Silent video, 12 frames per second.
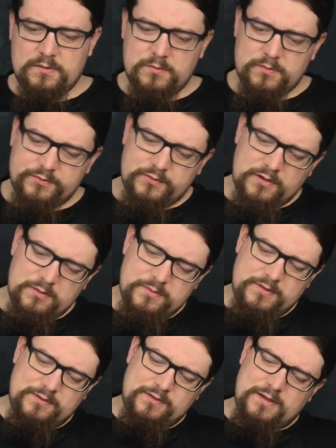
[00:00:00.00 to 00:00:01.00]
We'll start with
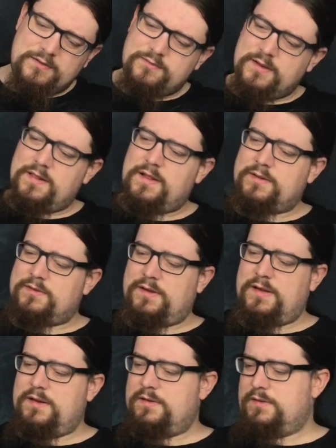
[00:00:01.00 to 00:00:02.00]
this Cafe
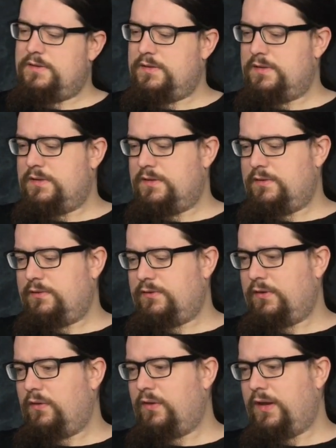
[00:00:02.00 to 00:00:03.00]
Latte.
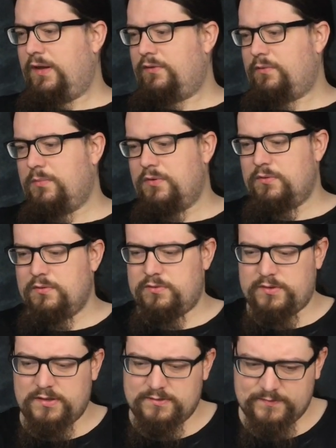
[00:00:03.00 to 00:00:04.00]
Silky smooth
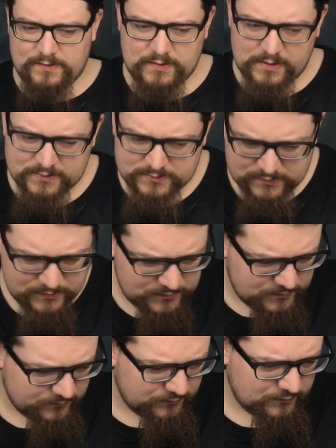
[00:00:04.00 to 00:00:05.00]
Cafe Latte,
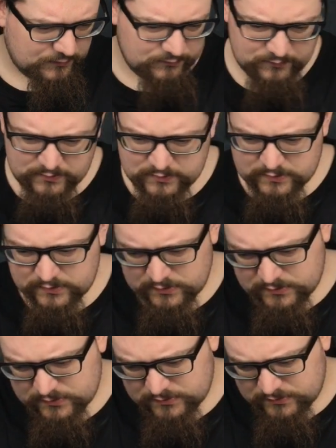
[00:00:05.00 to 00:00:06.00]
it says.
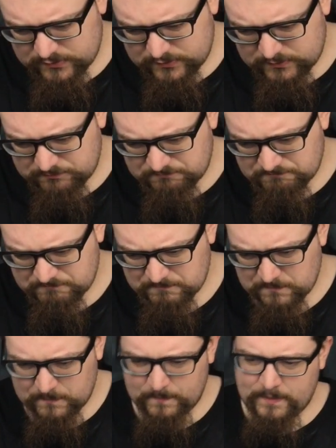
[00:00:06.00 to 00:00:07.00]
So
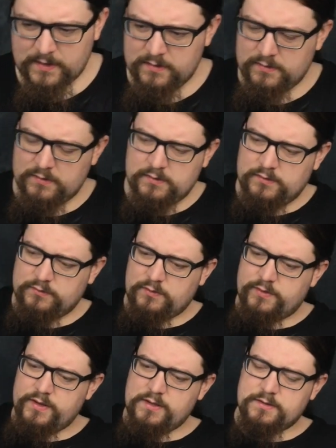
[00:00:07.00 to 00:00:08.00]
I
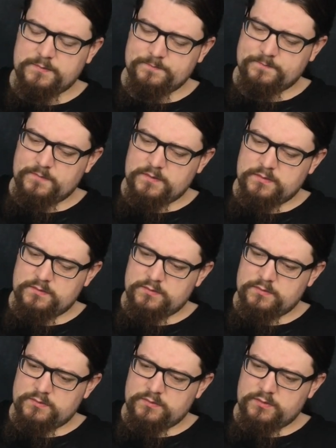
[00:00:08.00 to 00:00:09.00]
think
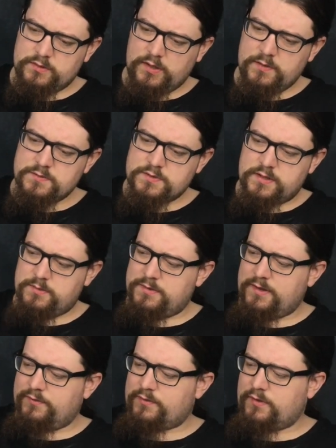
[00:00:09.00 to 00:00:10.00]
usually with
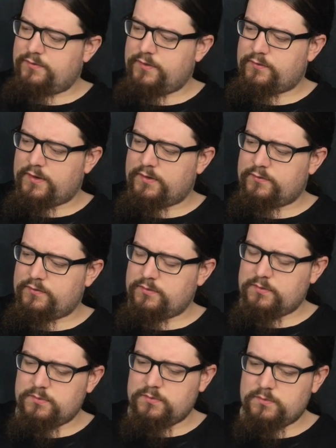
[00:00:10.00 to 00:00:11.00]
these coffee drinks,
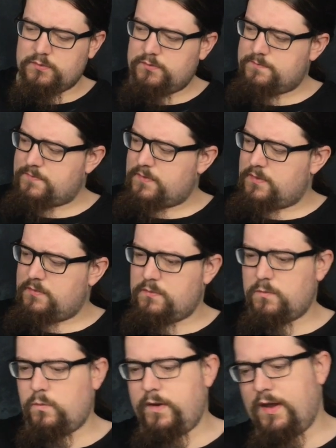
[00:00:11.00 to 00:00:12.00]

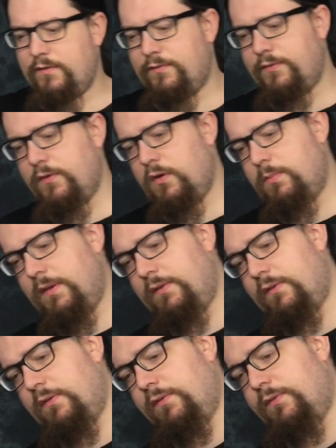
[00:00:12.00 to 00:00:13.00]
we have a
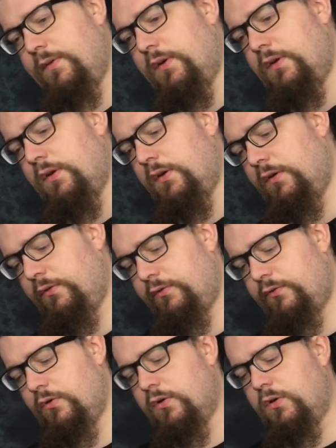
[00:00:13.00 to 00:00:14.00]
bit of
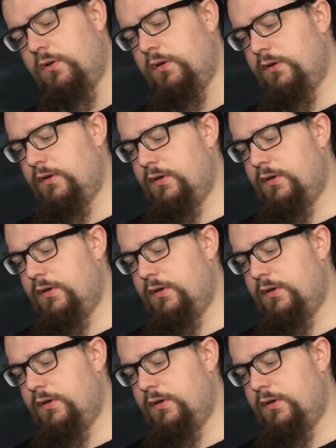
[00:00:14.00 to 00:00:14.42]
struggle.